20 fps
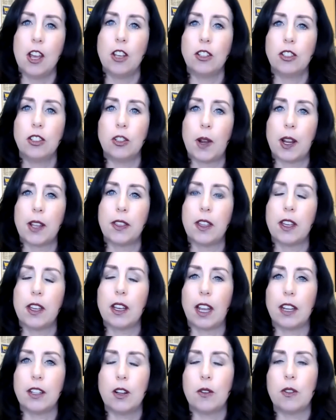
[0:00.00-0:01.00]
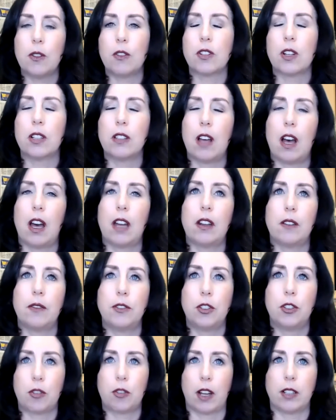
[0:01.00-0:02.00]
So I think I know there's a lot of
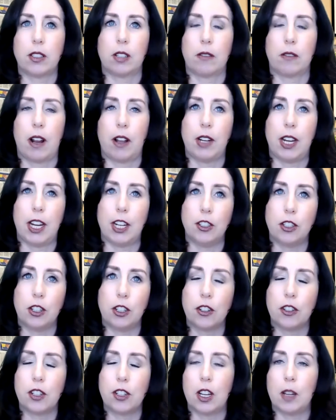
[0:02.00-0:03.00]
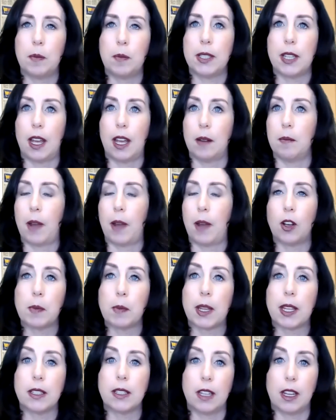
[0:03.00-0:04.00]
stress around internships and by all
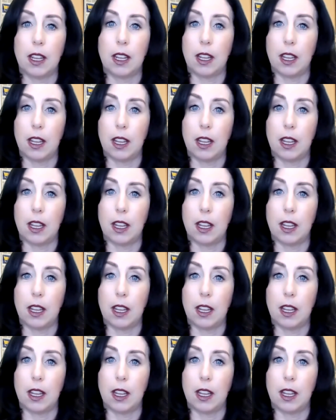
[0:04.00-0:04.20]
means,